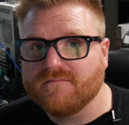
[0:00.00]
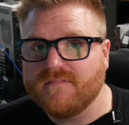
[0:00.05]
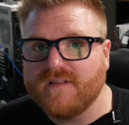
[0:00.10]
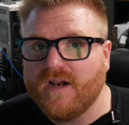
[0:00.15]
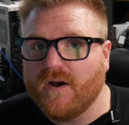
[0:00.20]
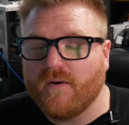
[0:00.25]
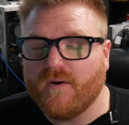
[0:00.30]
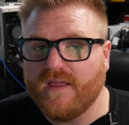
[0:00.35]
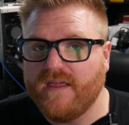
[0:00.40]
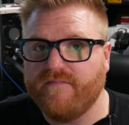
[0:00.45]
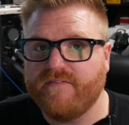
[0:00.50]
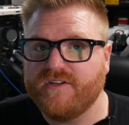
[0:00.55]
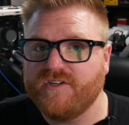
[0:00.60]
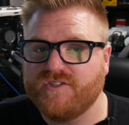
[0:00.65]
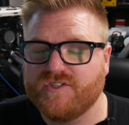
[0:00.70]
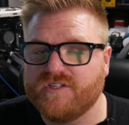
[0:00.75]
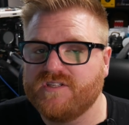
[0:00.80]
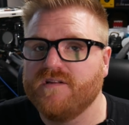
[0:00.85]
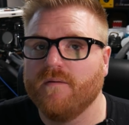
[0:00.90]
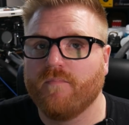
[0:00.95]
You know, even
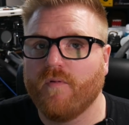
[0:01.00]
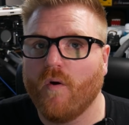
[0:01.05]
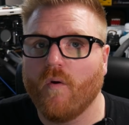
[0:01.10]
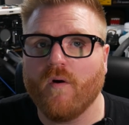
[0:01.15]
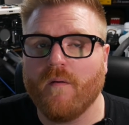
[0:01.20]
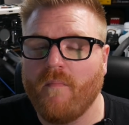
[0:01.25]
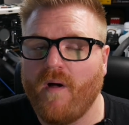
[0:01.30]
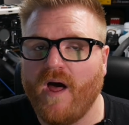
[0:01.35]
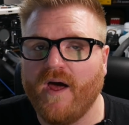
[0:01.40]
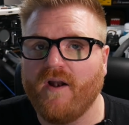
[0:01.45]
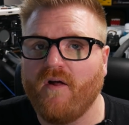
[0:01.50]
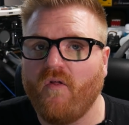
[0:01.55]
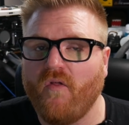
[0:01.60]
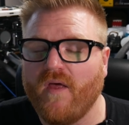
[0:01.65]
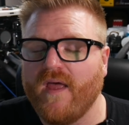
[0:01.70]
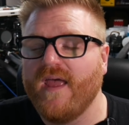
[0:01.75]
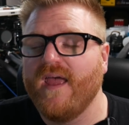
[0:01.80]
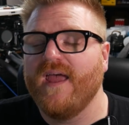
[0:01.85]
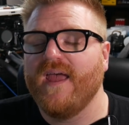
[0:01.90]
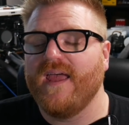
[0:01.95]
just the blower model
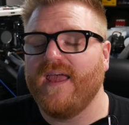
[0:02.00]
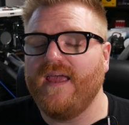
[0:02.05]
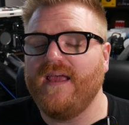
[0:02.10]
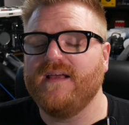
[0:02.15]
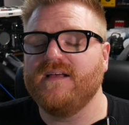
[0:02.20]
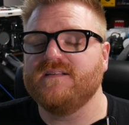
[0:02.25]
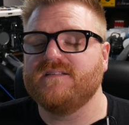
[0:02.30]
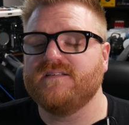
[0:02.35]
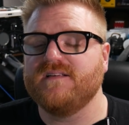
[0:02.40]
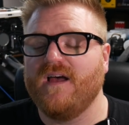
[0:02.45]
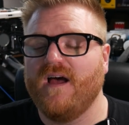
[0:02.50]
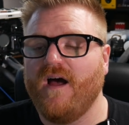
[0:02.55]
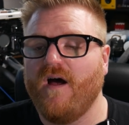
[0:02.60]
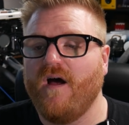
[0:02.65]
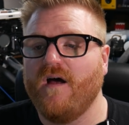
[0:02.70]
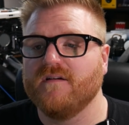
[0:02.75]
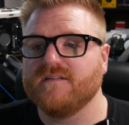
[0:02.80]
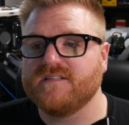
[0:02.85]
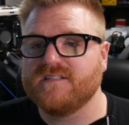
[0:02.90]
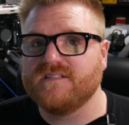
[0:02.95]
is
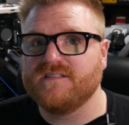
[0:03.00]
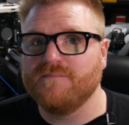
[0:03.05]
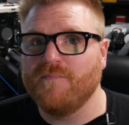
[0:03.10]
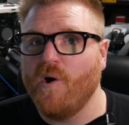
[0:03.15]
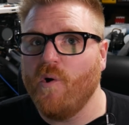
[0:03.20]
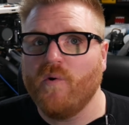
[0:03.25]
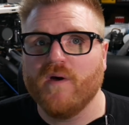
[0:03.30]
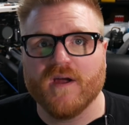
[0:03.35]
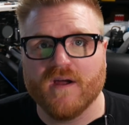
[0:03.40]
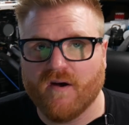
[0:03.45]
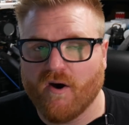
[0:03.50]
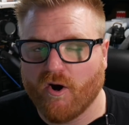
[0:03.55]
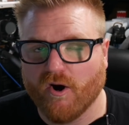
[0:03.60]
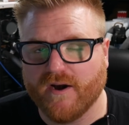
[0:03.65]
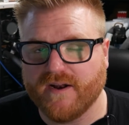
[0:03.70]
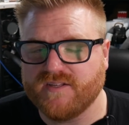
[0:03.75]
a smoking card.